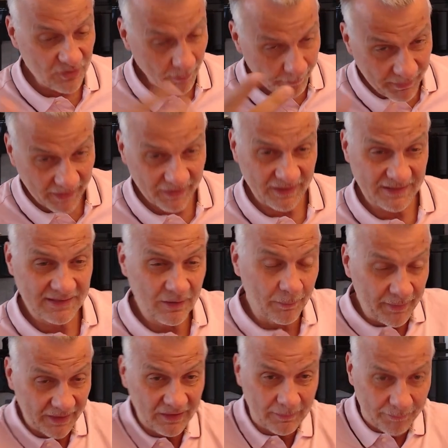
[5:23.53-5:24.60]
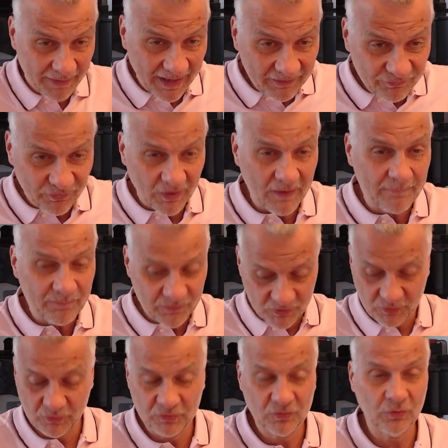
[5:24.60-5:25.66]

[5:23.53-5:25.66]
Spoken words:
You build this. You build the platform to